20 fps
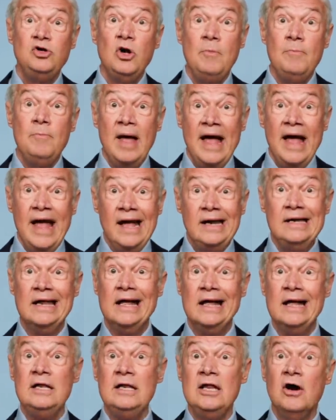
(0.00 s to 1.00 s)
to
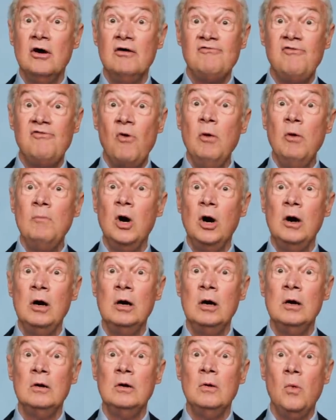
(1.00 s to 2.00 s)
abandon their
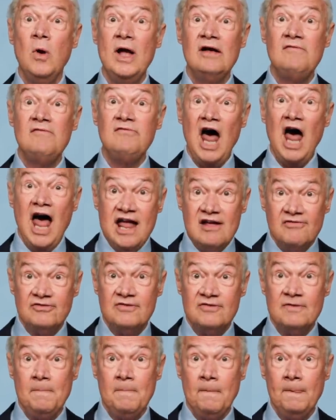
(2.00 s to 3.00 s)
former way of
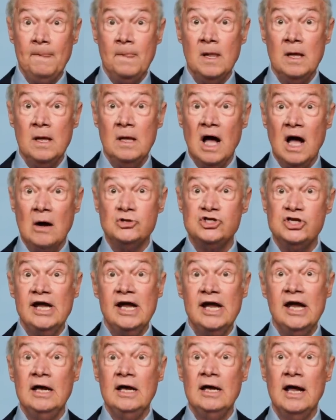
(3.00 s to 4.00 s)
life. I was
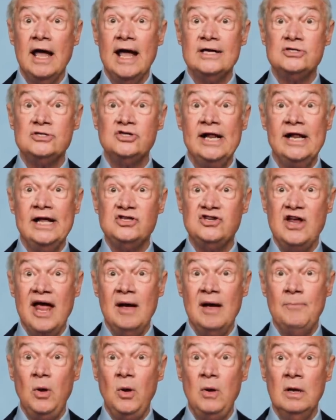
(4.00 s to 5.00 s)
thinking, as an
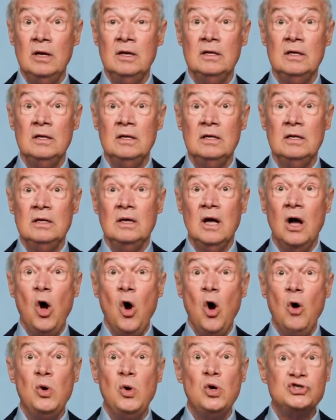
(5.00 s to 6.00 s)
example, a
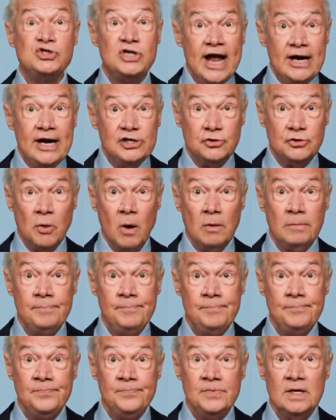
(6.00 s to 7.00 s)
homosexual.
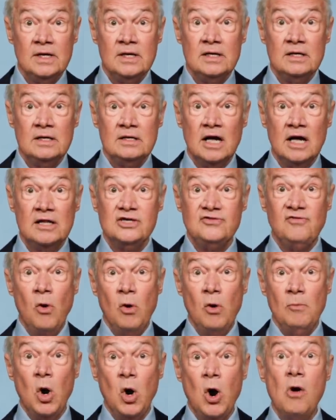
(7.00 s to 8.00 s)
Now, this
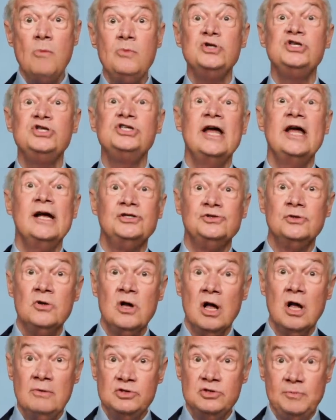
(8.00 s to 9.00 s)
former homosexual
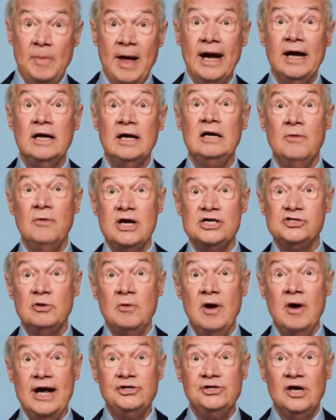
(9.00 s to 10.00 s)
comes back in the
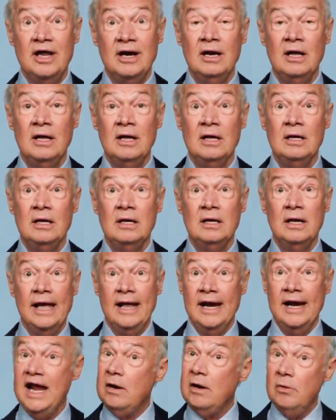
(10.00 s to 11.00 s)
resurrection,
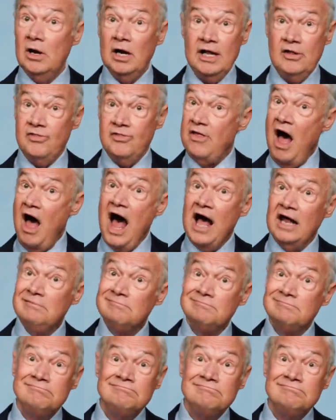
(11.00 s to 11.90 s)
and he really thought,